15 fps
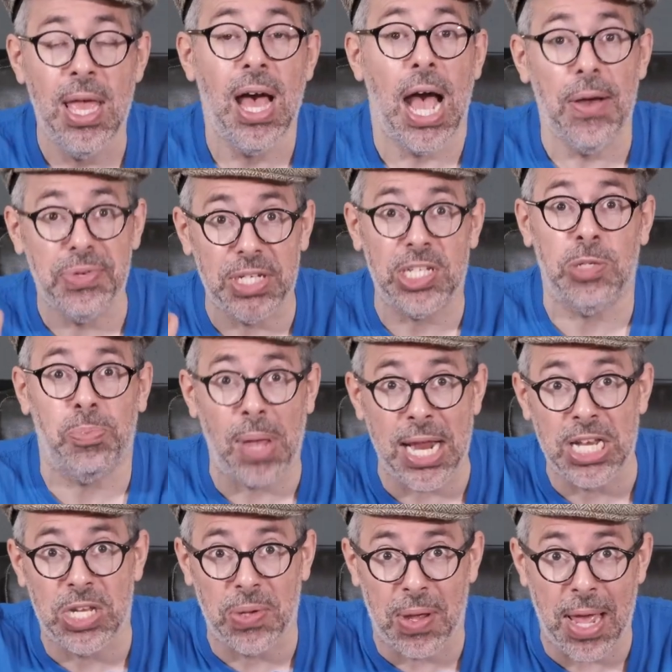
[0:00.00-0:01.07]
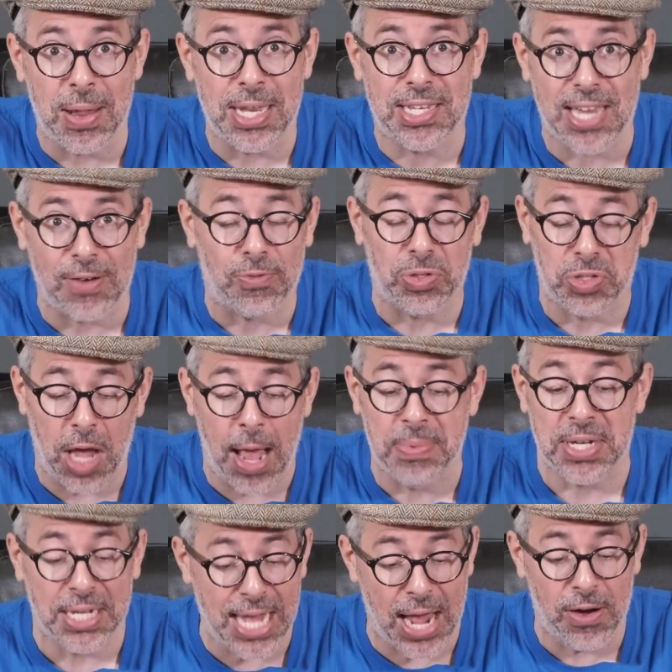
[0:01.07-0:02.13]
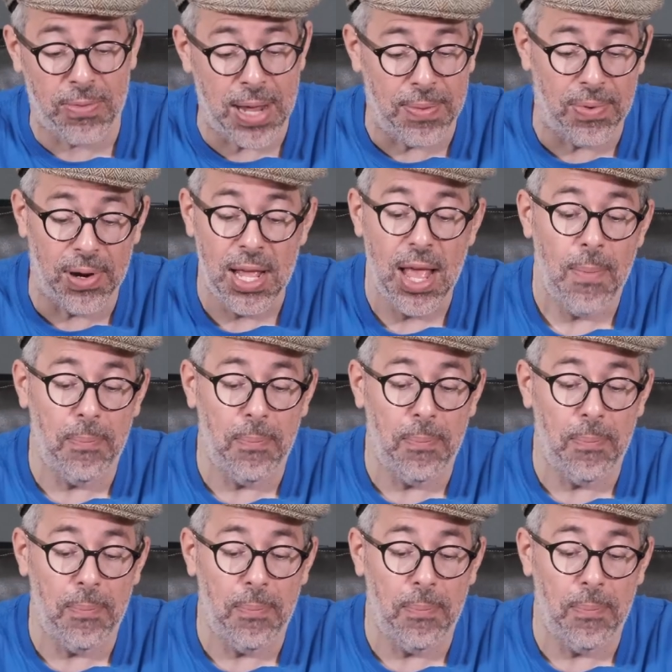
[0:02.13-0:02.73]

I was explained to it several times, I can't remember,